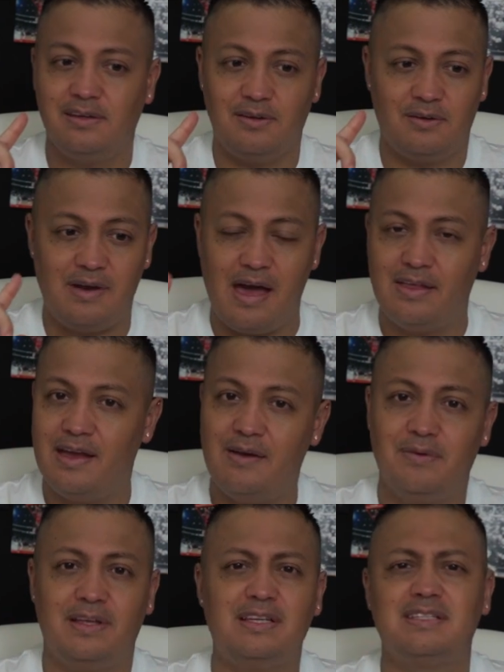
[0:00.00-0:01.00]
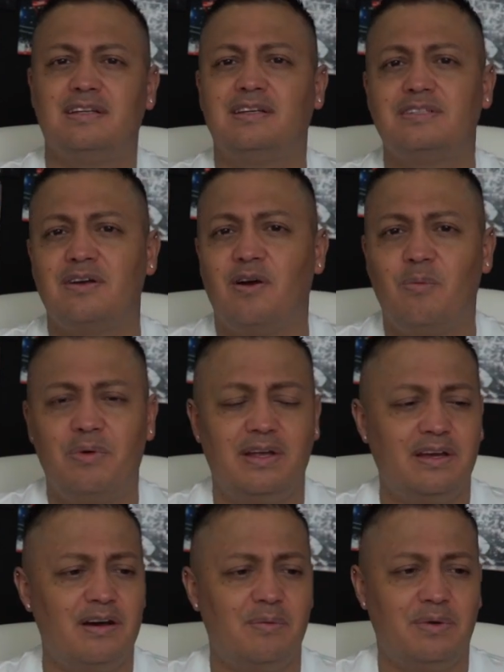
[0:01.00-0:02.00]
you know, now that everything is going to start
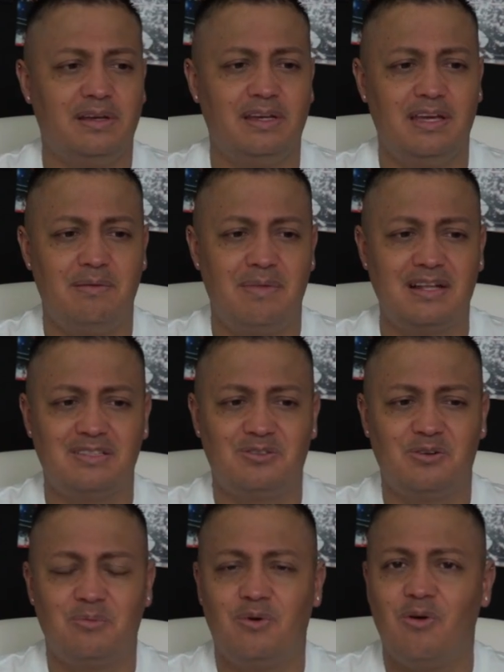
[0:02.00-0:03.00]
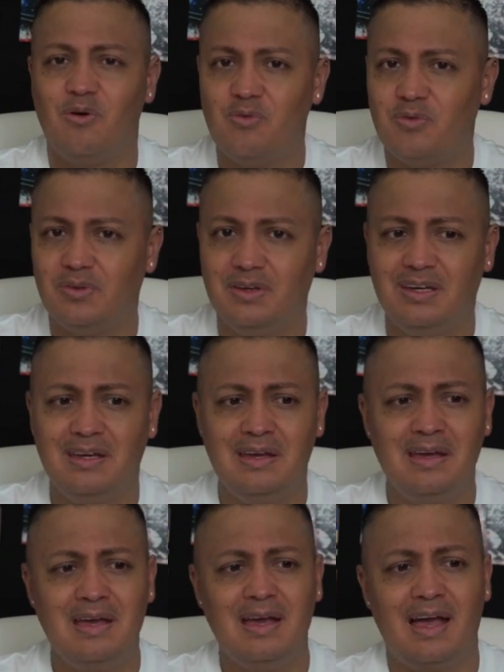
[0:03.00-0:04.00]
opening up and getting back to normal, hopefully,
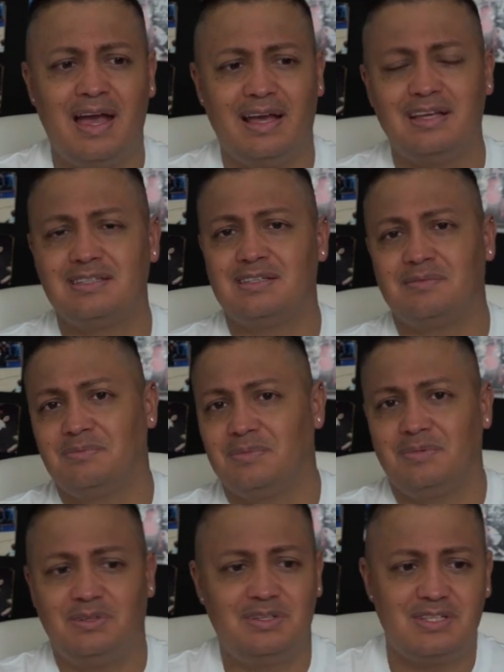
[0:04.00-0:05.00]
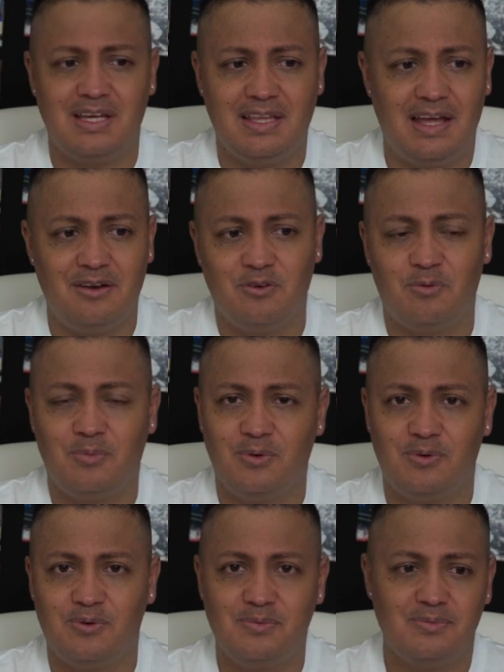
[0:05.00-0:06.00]
I guess, say that
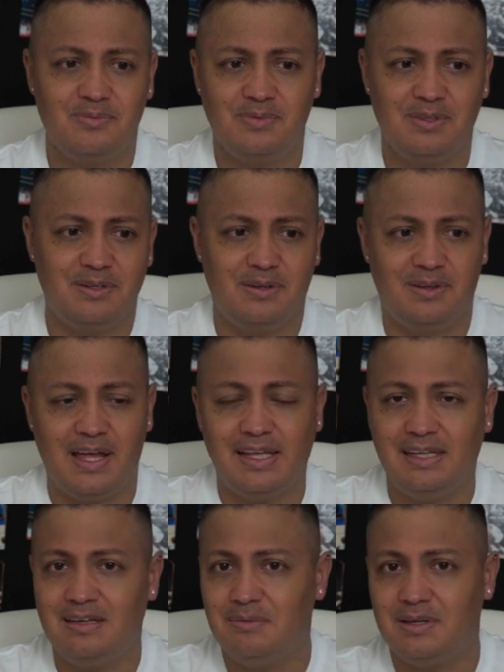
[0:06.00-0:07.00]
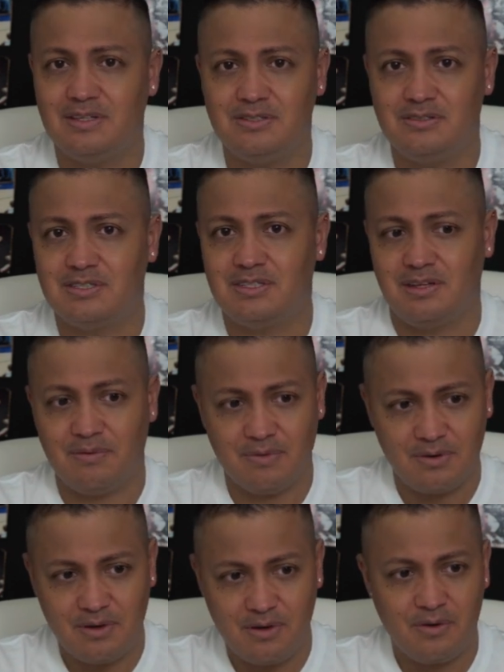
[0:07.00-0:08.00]
normal, you know, lightly, because you just
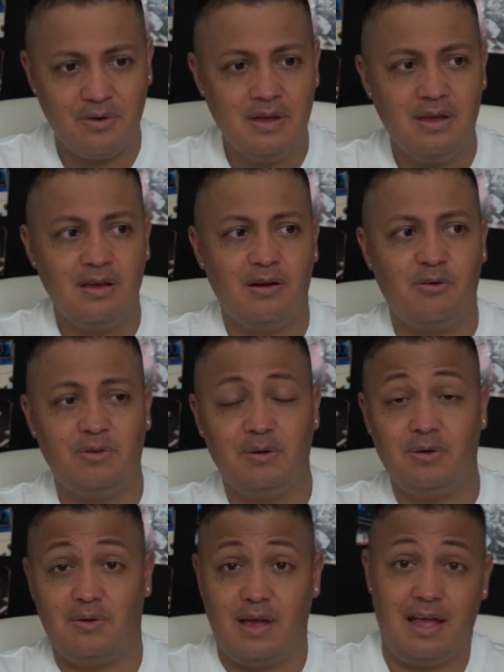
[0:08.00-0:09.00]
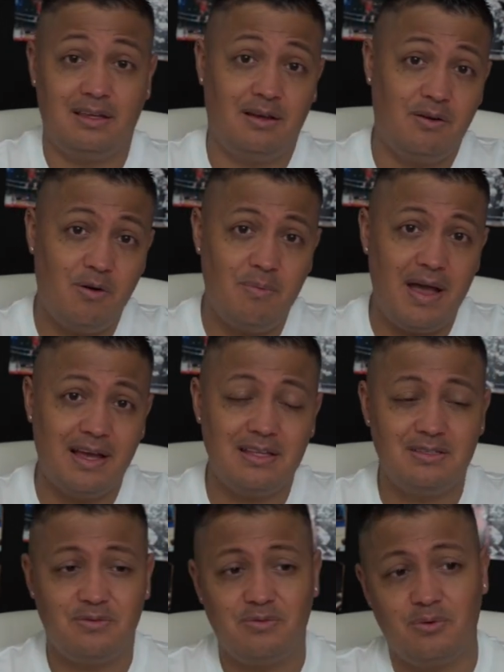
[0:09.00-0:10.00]
never know. Hopefully, we don't have to go back
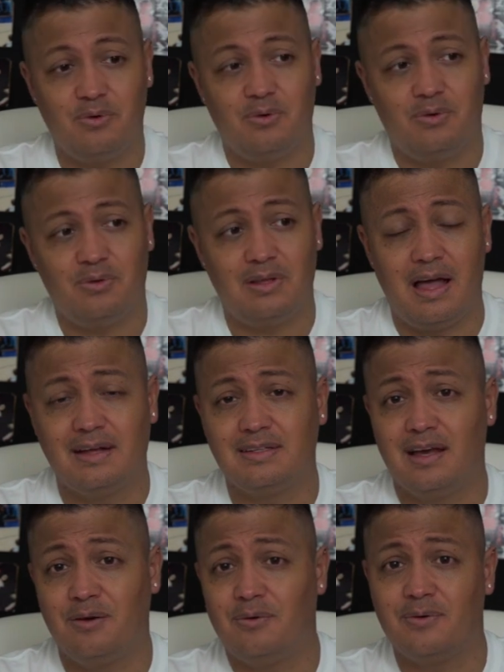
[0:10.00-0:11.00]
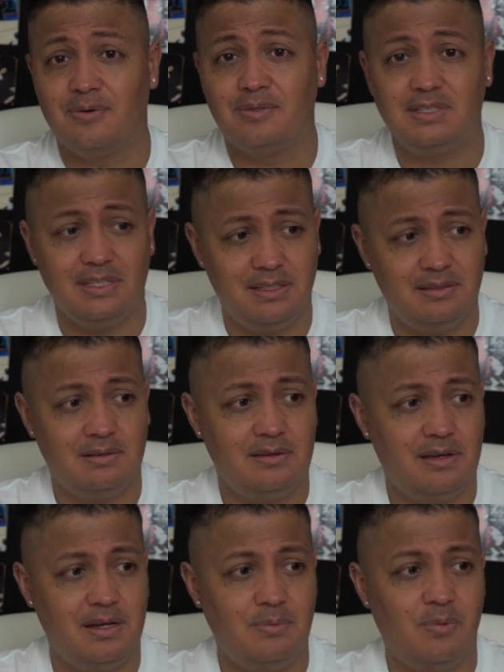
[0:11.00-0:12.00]
into full lockdown quarantine
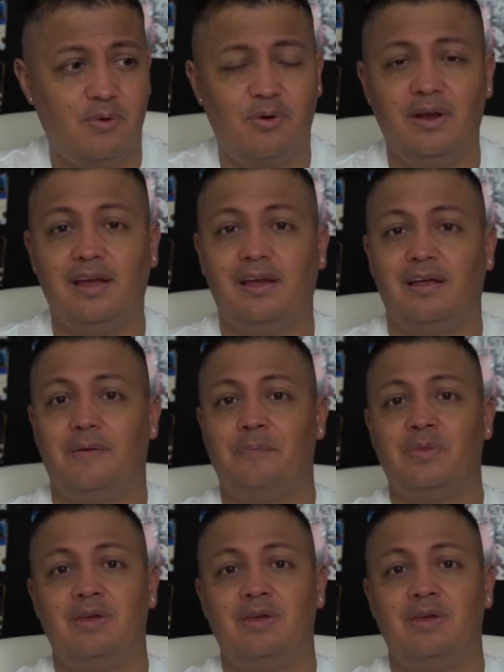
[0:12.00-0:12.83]
anymore and